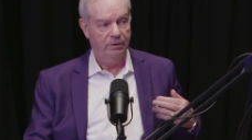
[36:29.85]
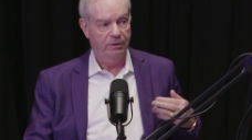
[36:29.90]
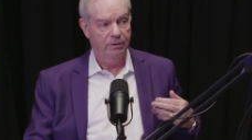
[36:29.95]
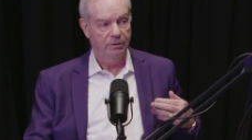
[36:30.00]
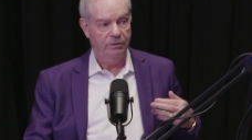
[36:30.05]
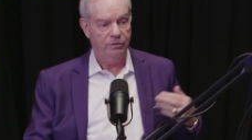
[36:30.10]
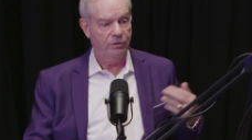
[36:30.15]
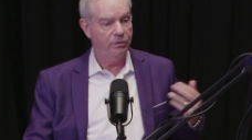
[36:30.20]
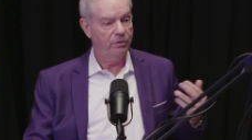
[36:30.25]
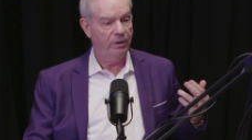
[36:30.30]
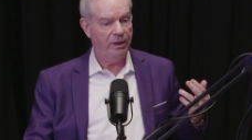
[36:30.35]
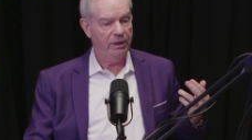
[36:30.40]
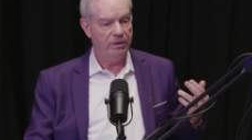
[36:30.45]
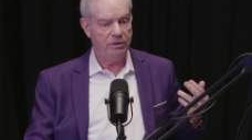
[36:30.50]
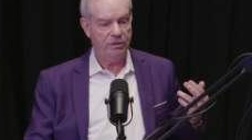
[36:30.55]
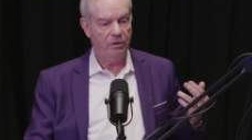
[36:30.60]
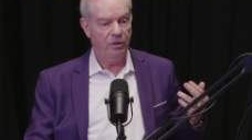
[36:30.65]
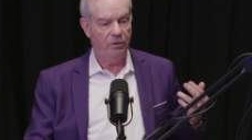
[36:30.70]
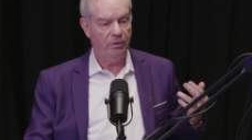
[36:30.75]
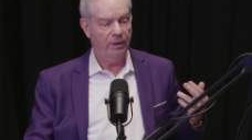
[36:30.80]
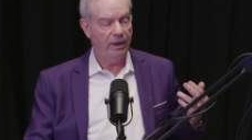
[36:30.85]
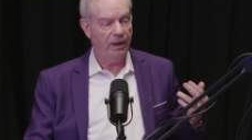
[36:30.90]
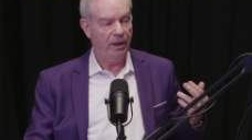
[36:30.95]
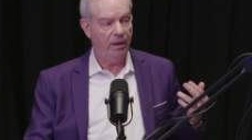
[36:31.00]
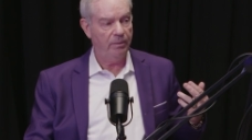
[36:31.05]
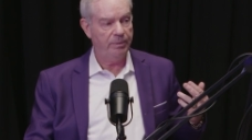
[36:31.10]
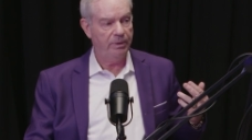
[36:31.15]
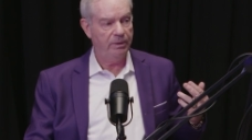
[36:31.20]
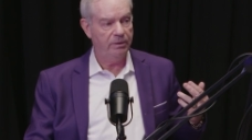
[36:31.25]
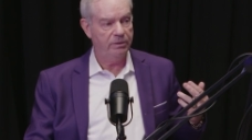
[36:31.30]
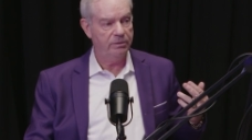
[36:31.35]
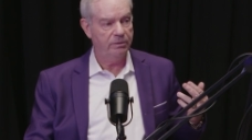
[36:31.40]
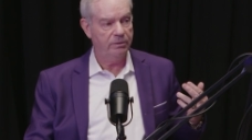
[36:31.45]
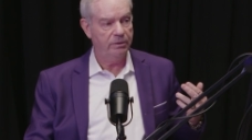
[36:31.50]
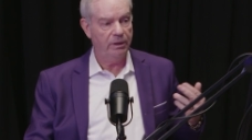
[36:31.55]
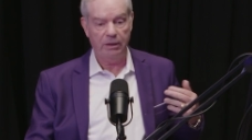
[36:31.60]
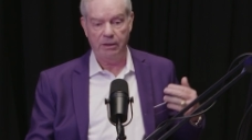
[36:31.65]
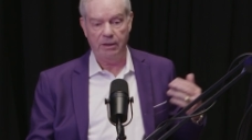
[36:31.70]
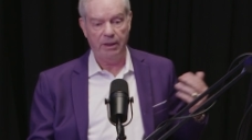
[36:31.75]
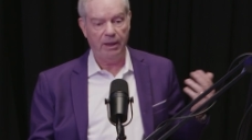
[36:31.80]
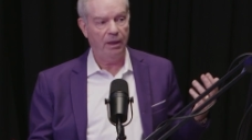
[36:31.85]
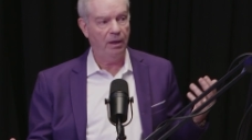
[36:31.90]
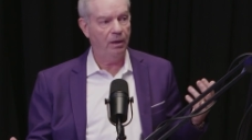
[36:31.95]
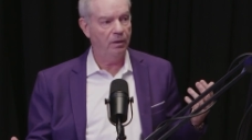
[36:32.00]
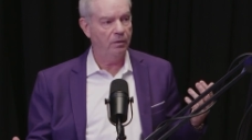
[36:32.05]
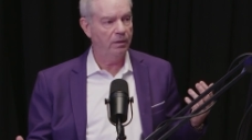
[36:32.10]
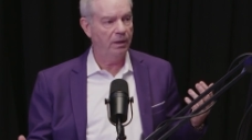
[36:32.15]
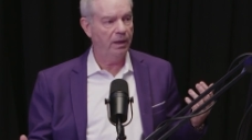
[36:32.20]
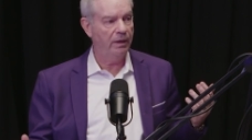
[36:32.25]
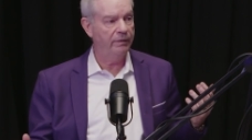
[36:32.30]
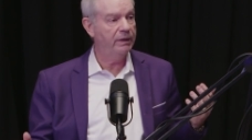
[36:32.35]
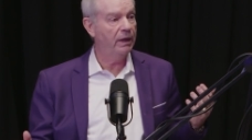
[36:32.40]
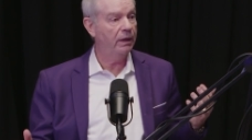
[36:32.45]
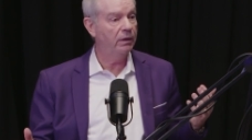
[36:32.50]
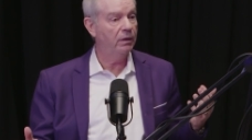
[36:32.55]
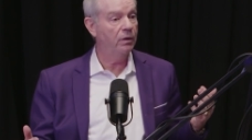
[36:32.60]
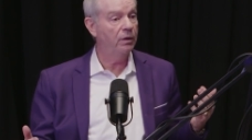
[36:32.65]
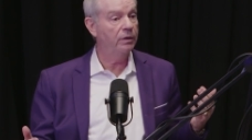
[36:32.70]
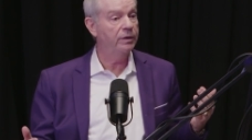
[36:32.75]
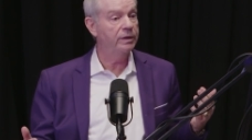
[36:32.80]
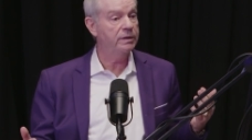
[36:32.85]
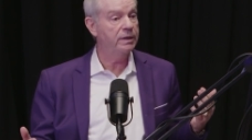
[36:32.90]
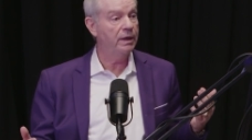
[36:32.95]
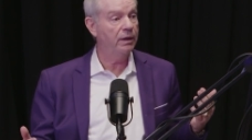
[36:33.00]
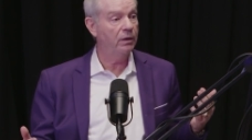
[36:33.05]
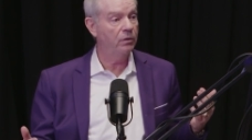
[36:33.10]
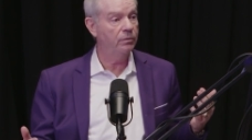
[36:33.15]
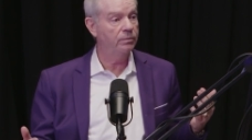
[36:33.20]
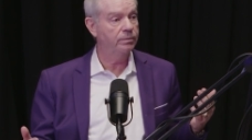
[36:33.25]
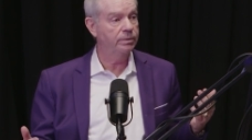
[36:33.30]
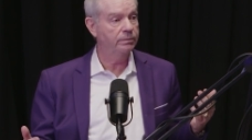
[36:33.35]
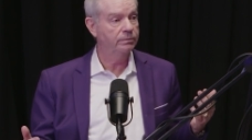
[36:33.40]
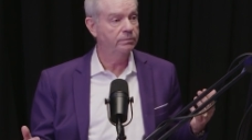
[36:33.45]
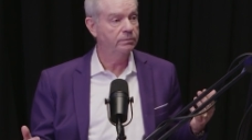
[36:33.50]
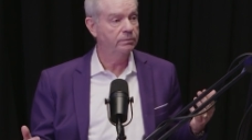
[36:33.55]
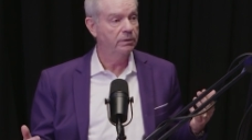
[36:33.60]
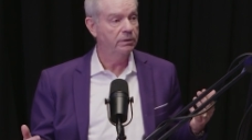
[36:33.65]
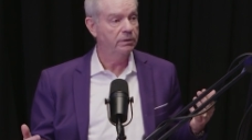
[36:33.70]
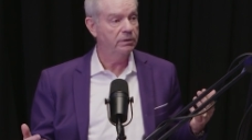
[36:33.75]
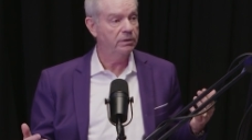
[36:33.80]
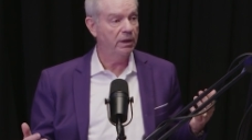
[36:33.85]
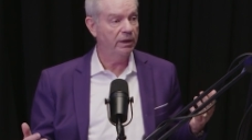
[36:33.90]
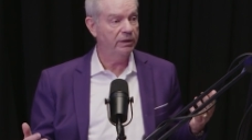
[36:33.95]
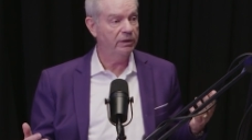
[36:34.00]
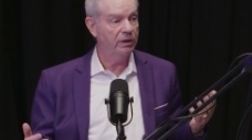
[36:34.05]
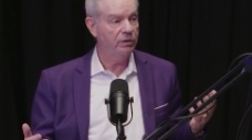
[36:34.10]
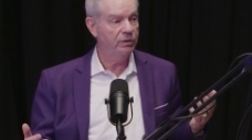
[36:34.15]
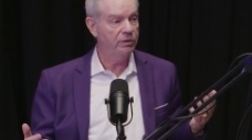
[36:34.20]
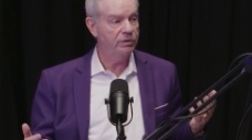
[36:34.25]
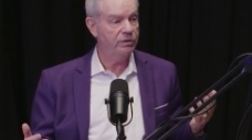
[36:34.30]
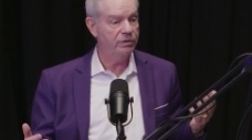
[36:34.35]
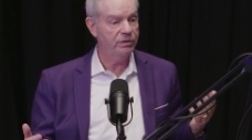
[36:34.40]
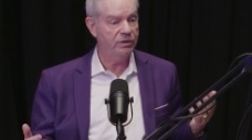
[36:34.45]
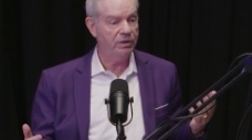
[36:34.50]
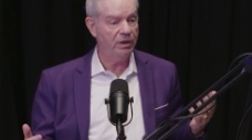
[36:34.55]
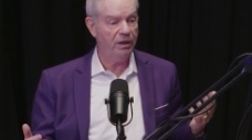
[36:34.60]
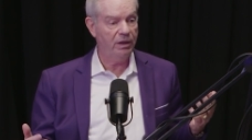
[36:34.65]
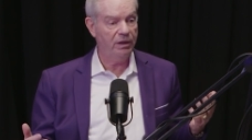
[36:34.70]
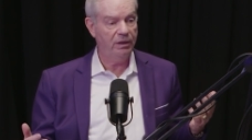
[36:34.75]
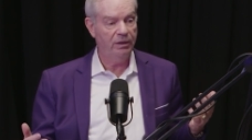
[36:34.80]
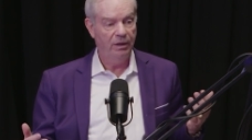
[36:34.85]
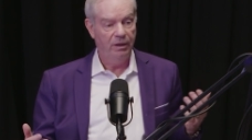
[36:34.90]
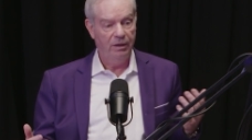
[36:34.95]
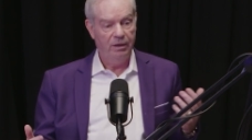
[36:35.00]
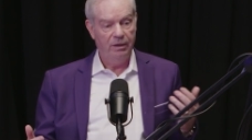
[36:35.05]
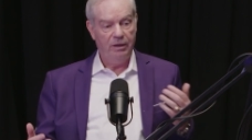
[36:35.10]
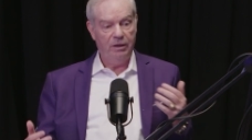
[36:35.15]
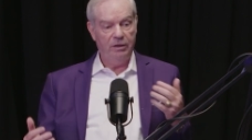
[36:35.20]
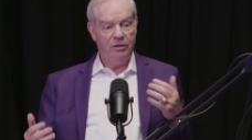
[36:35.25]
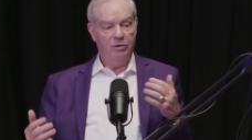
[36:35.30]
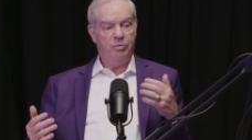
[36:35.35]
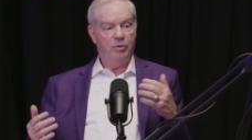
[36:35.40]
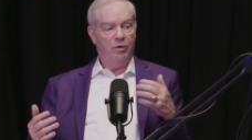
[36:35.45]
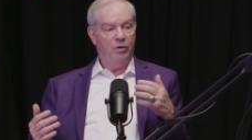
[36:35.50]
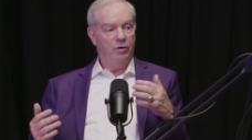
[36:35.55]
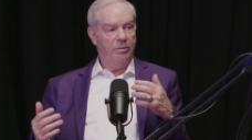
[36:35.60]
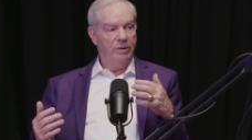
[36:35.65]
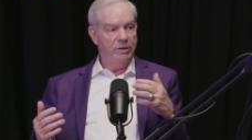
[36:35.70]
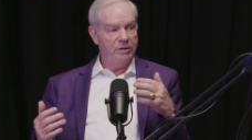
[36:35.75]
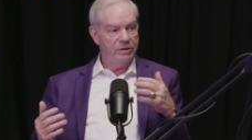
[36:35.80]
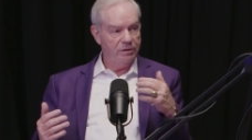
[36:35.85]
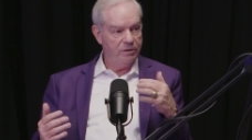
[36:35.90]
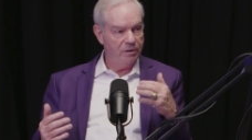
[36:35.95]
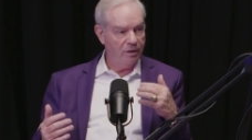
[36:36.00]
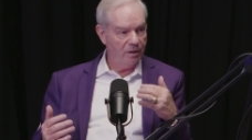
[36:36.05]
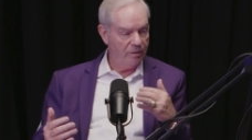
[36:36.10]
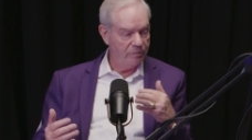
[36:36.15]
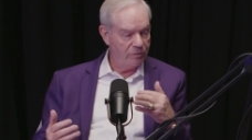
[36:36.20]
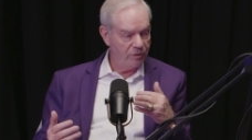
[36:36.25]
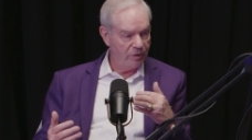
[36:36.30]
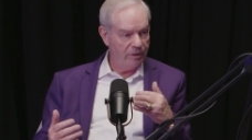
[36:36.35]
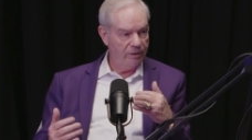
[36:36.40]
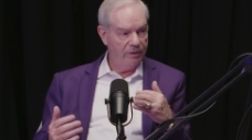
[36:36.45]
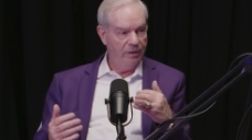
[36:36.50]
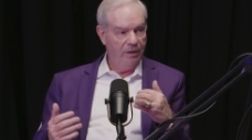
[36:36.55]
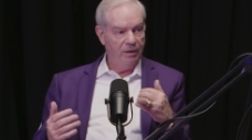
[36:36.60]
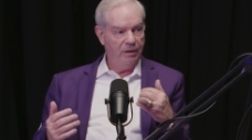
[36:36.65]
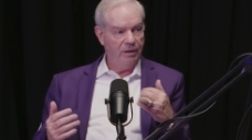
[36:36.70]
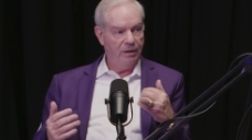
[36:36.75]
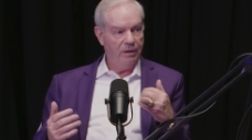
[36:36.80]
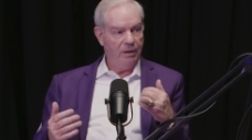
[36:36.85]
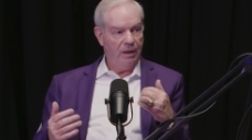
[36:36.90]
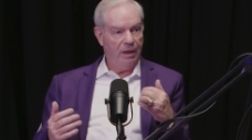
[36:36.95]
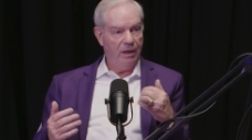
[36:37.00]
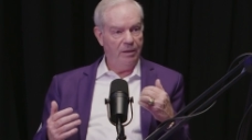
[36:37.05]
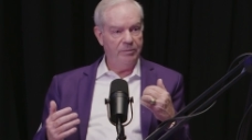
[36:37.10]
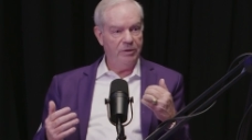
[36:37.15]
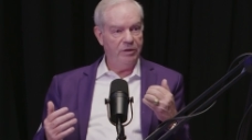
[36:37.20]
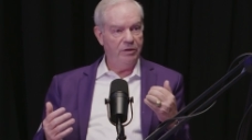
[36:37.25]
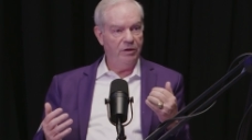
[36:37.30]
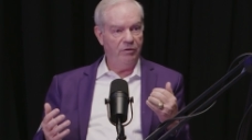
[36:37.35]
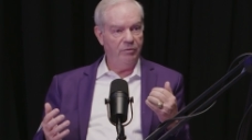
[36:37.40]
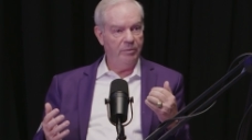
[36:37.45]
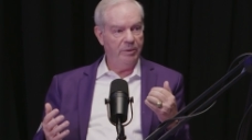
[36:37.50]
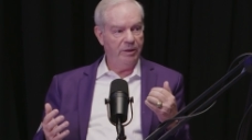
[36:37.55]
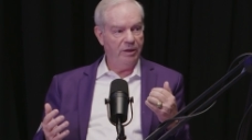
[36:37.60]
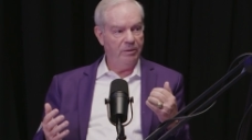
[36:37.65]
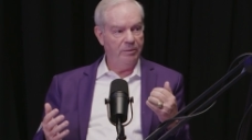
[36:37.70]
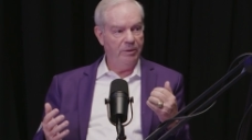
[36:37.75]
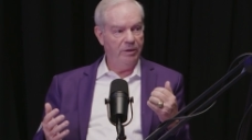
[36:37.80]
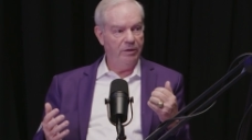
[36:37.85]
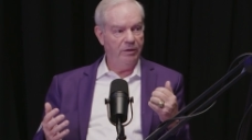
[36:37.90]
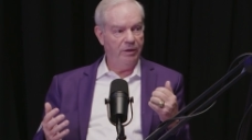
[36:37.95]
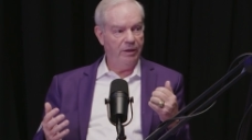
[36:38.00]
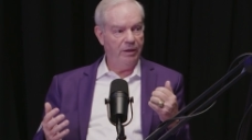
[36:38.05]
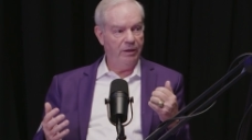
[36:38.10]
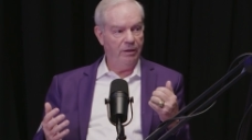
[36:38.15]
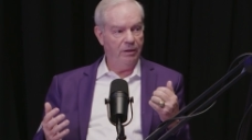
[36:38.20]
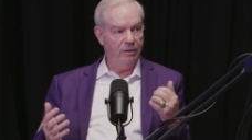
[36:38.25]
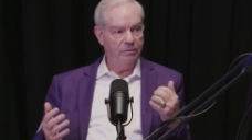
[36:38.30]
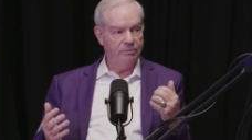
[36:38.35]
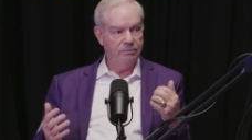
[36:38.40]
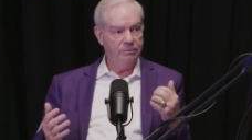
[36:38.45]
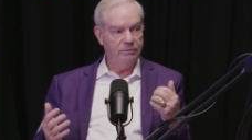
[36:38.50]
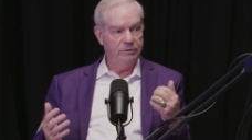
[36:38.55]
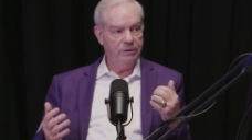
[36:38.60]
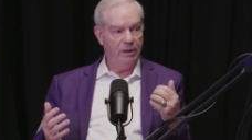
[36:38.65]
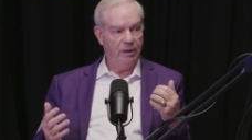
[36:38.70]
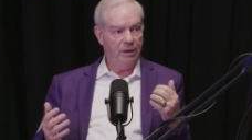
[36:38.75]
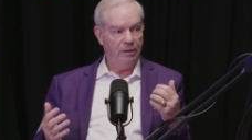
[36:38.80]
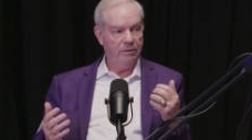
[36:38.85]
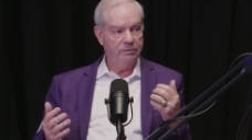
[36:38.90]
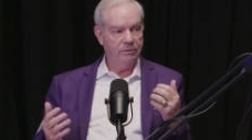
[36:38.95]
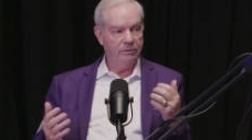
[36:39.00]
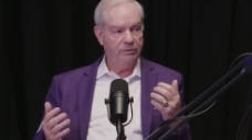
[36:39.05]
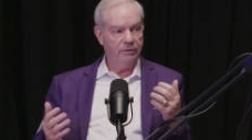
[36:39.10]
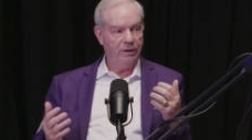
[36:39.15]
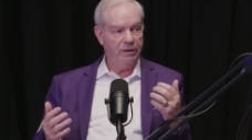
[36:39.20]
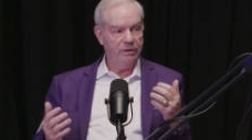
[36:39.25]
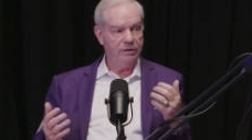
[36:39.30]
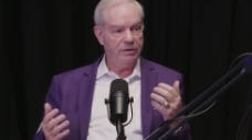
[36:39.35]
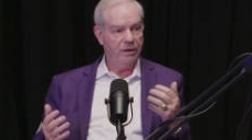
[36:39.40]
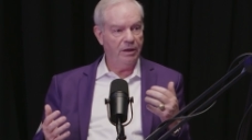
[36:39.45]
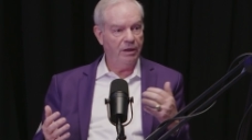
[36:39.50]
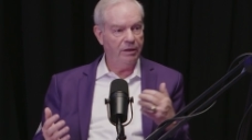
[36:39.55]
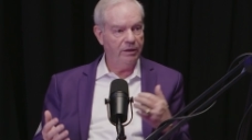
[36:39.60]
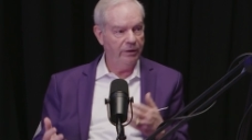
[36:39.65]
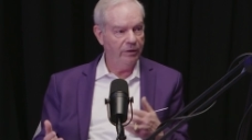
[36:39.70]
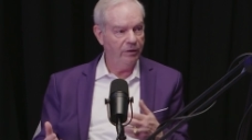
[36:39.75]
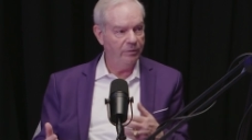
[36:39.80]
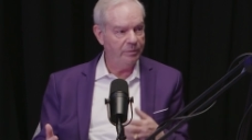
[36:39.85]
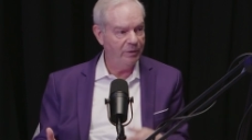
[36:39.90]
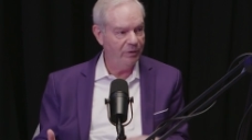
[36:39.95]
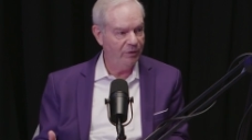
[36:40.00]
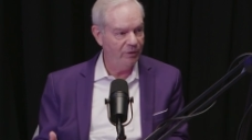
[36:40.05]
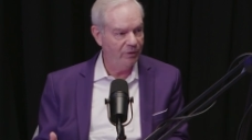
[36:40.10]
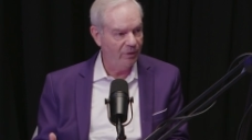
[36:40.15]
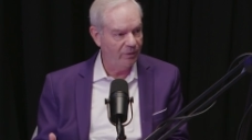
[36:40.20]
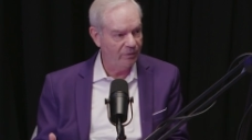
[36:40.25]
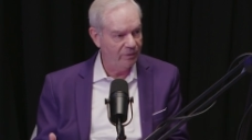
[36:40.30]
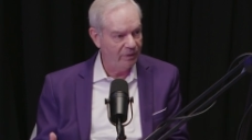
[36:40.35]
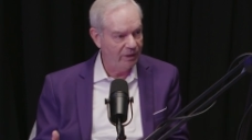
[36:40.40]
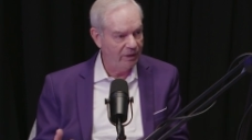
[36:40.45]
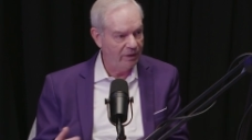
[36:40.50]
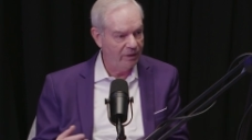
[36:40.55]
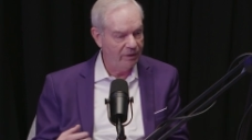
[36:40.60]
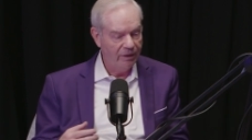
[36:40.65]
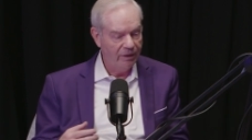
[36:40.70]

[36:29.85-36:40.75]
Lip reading: 2 days ago it happened, and now I've got all this help. It's like they used to say in the Prohibition times, right? I'm the government, I'm here to help. Yeah, okay, it's the kind of help that you don't need.